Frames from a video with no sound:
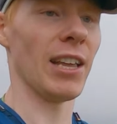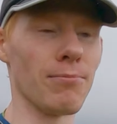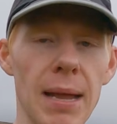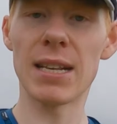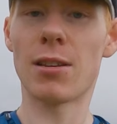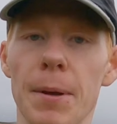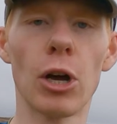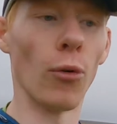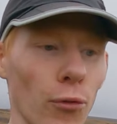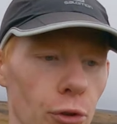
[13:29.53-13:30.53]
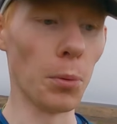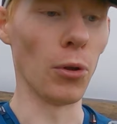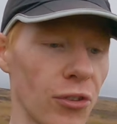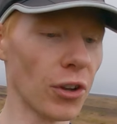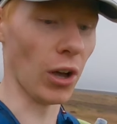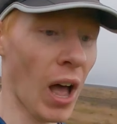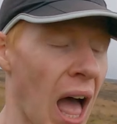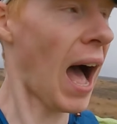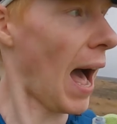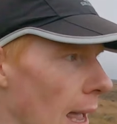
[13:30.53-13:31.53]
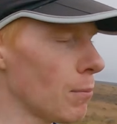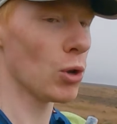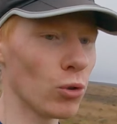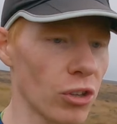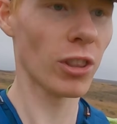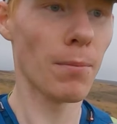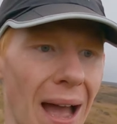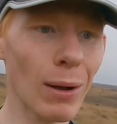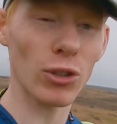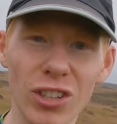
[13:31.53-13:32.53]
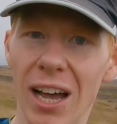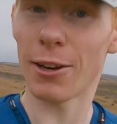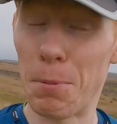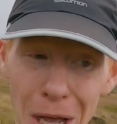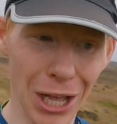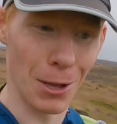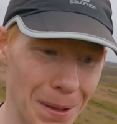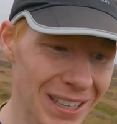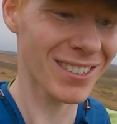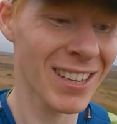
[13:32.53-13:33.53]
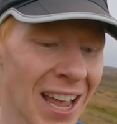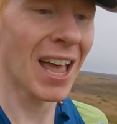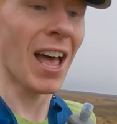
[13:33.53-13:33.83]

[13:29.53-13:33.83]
It's meant to be comfortable. So I am using them outside of purpose,